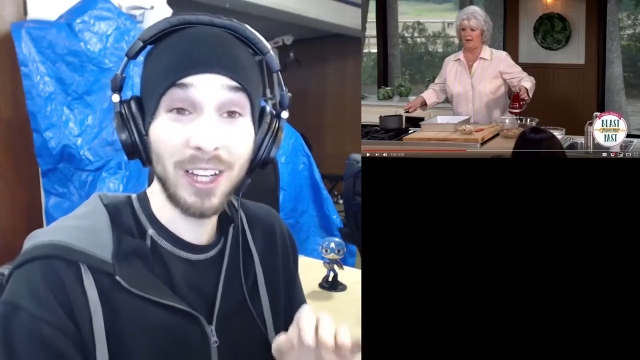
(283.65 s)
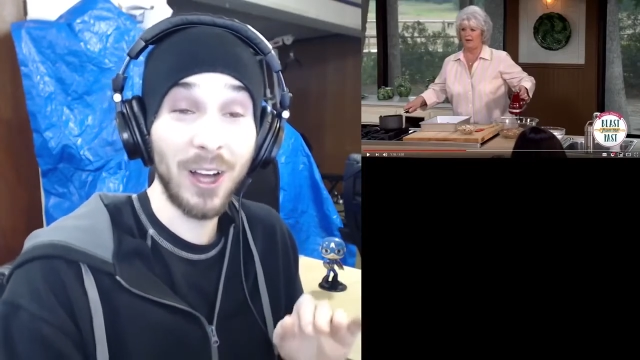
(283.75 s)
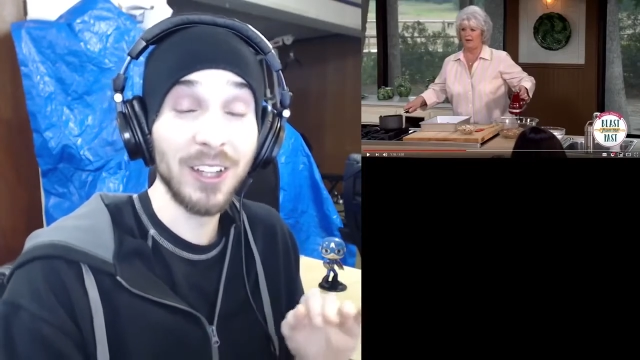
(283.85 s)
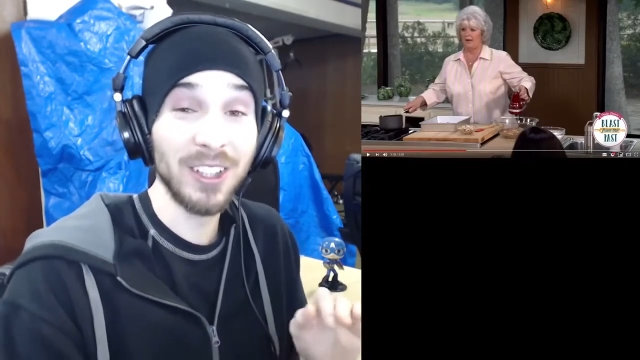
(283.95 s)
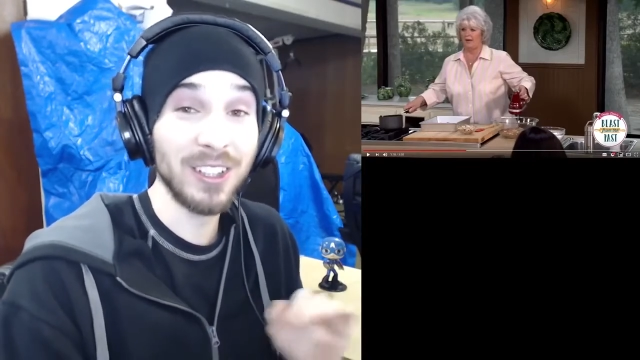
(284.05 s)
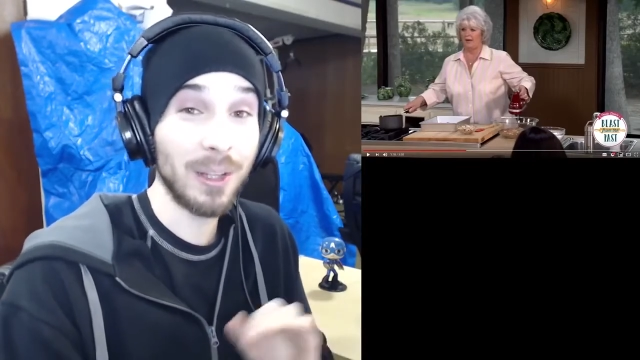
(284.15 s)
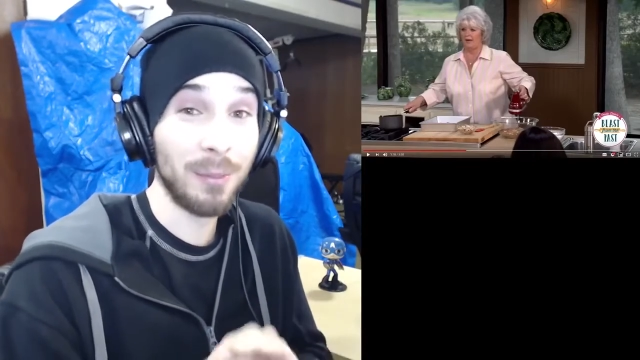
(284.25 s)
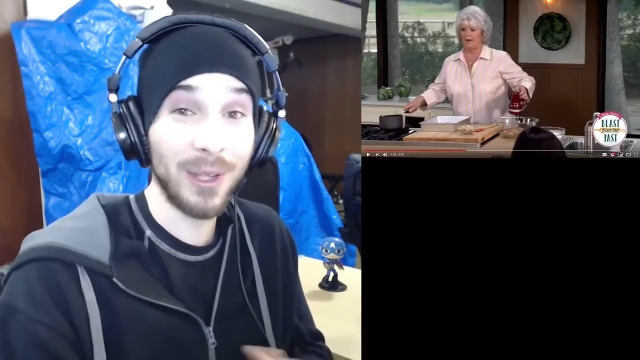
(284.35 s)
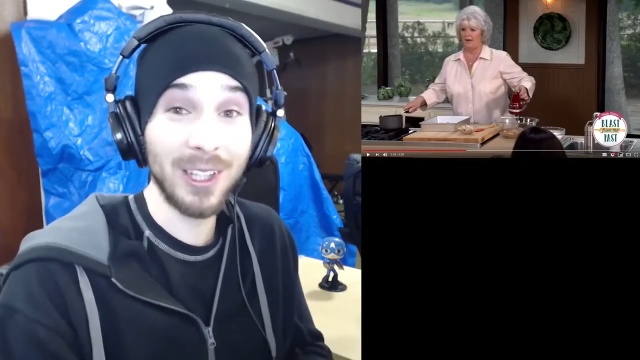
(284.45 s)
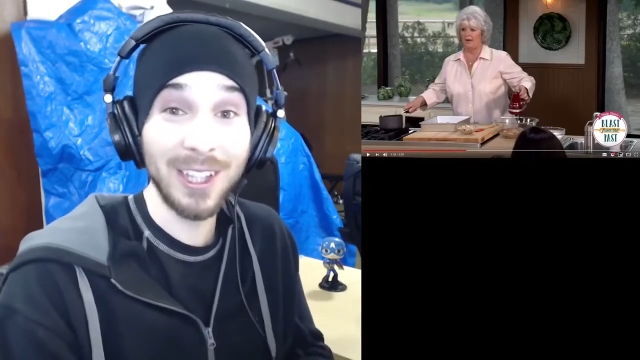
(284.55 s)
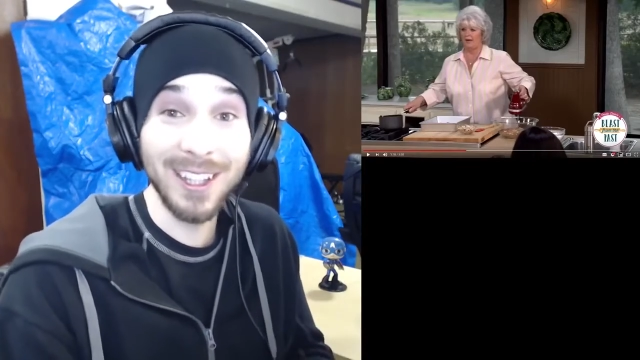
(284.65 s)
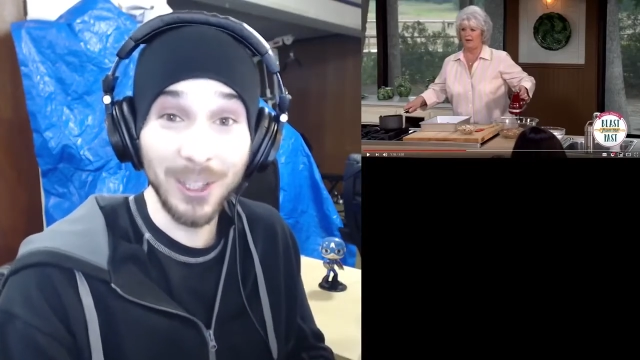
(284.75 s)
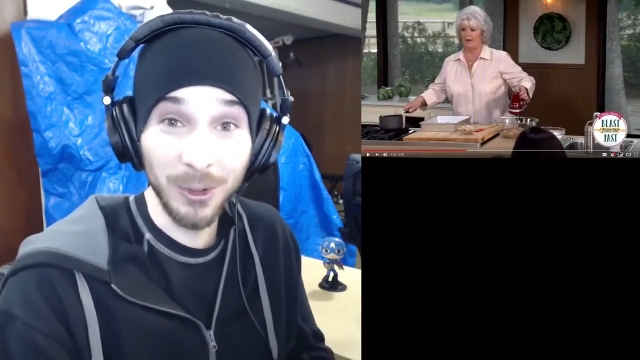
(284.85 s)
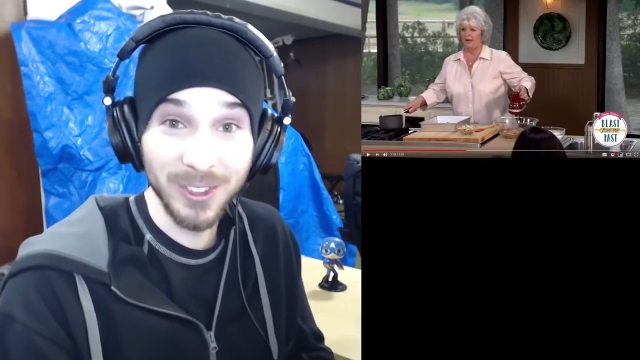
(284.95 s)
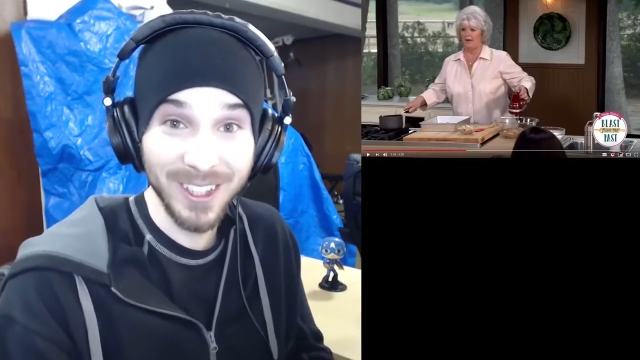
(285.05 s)
I didn't completely
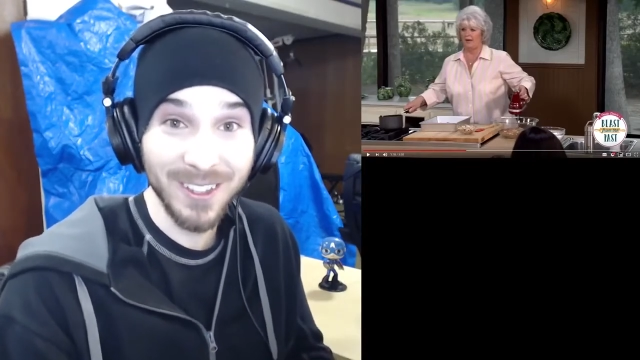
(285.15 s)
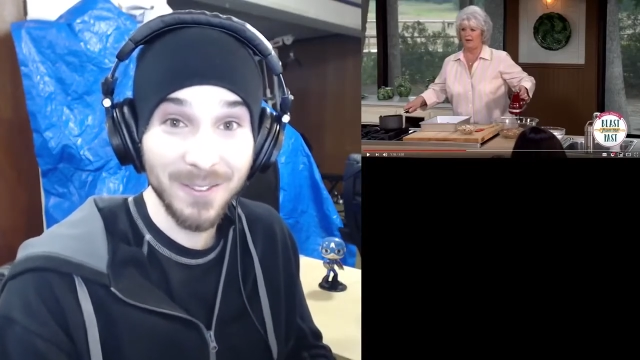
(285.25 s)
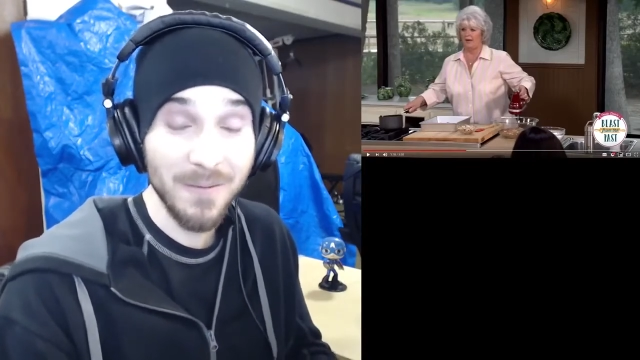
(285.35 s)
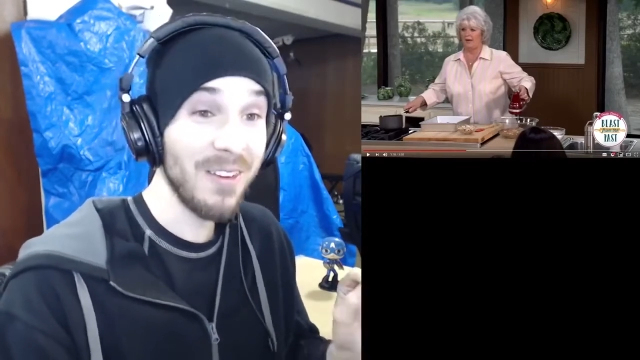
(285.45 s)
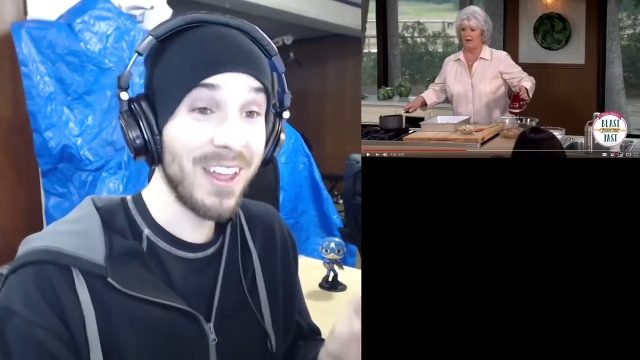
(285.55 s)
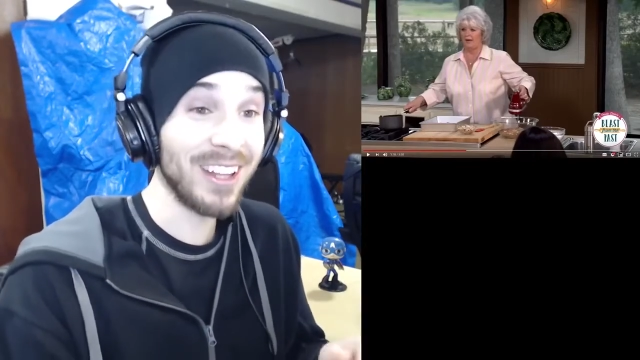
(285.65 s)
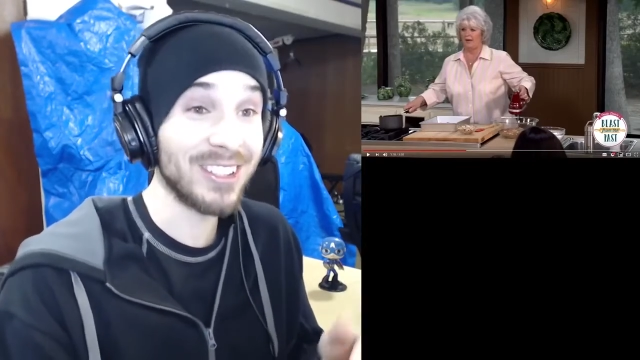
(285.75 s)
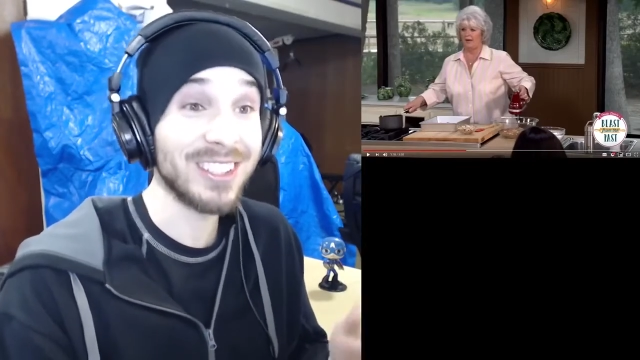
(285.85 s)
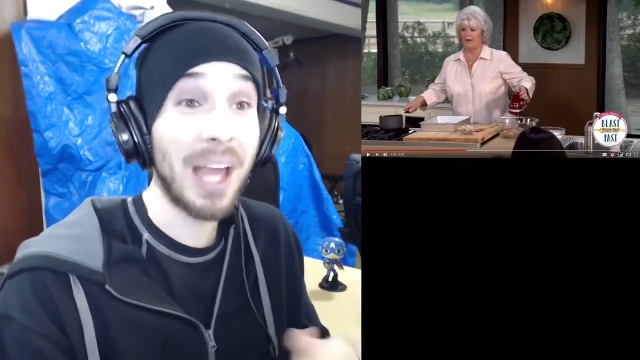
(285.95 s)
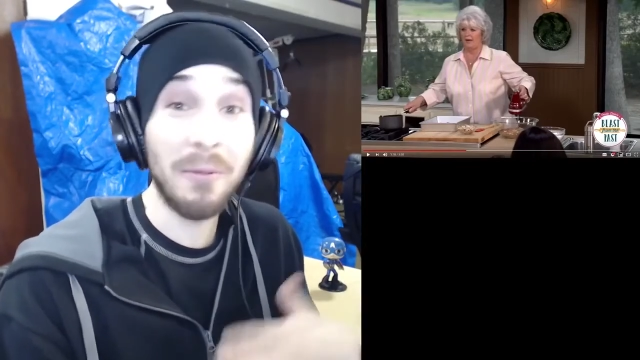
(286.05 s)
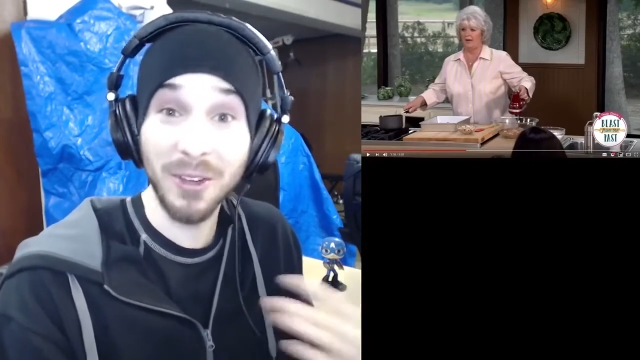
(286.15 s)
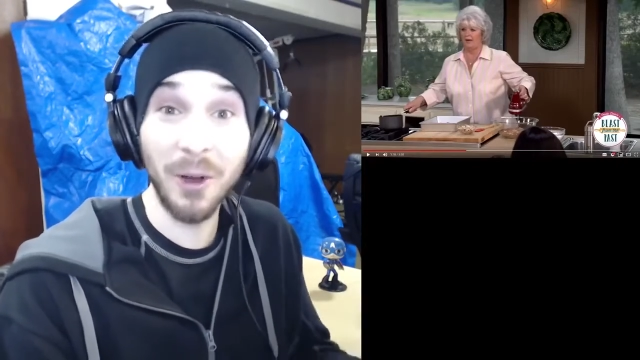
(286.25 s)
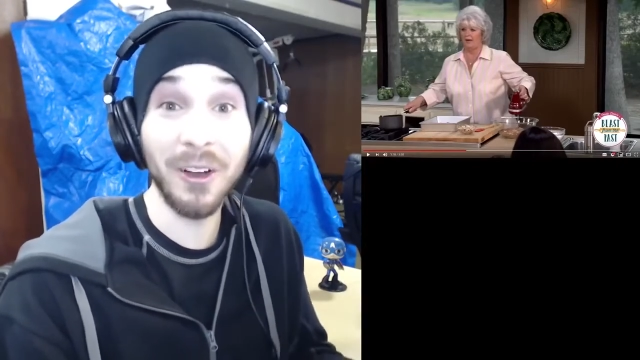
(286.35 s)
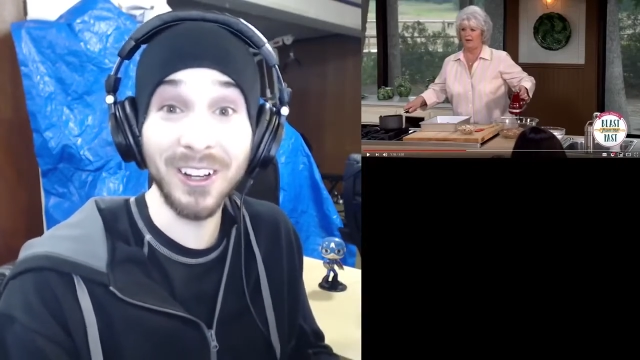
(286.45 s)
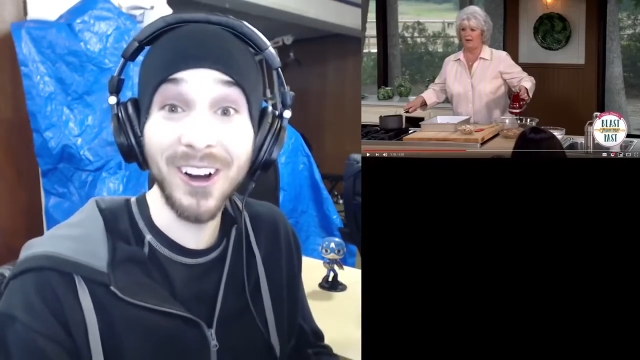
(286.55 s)
lose it. It just kept
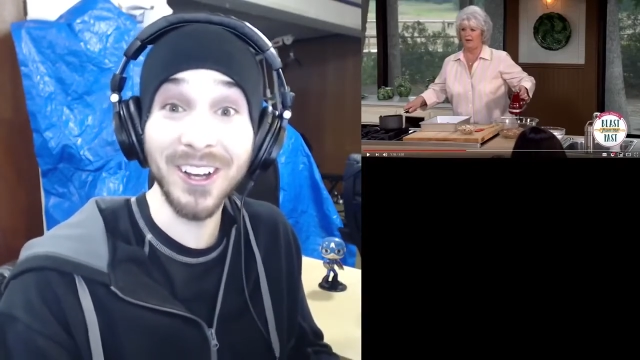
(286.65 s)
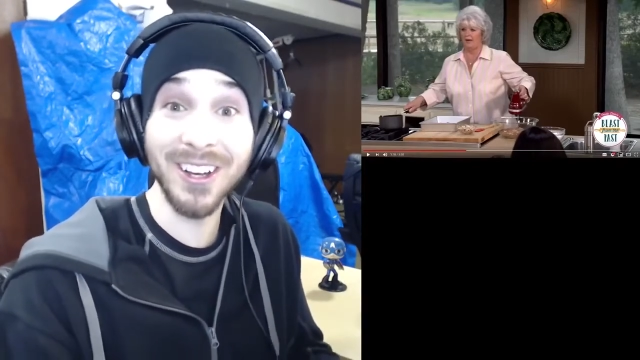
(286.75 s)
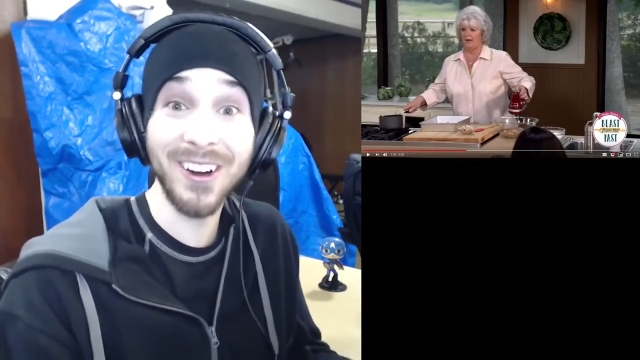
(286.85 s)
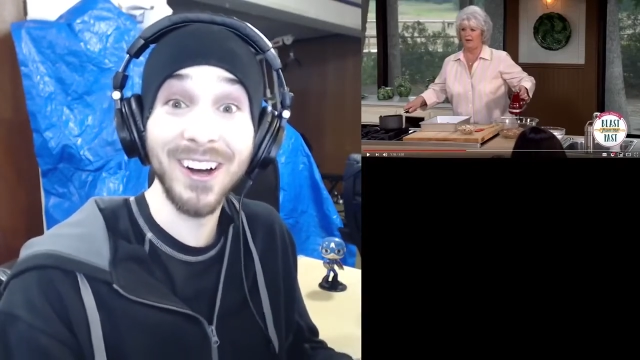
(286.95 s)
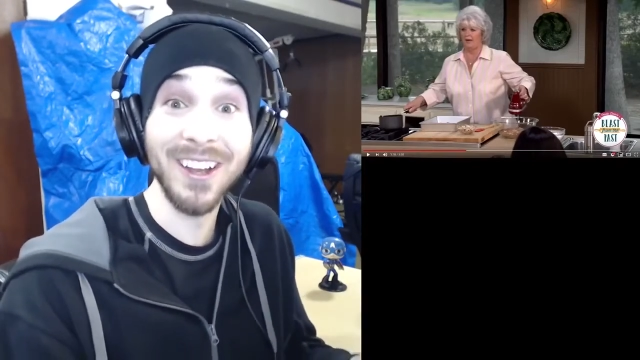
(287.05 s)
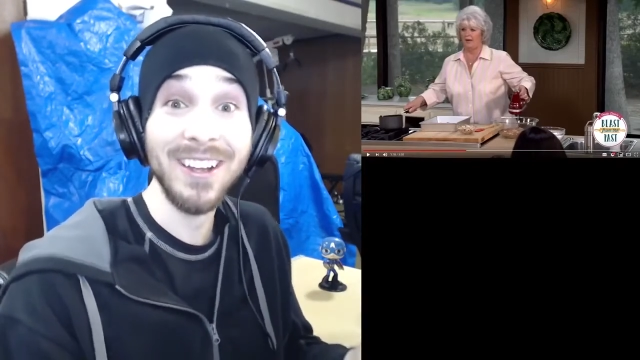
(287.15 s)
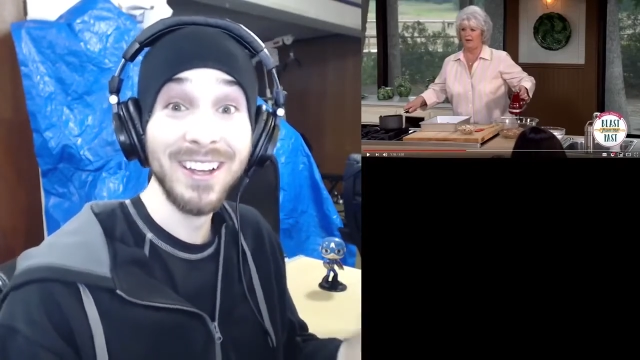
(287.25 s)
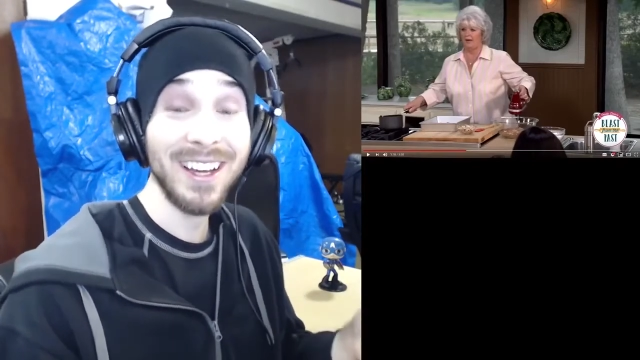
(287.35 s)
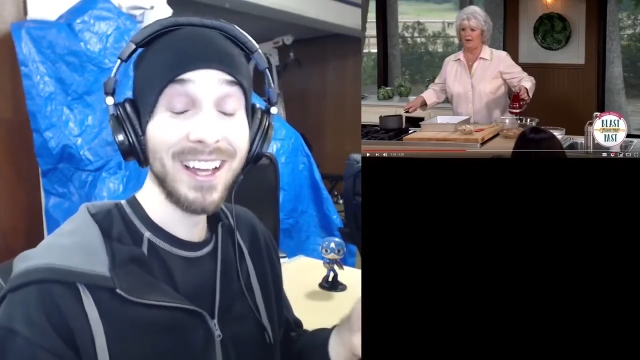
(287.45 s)
going on and on.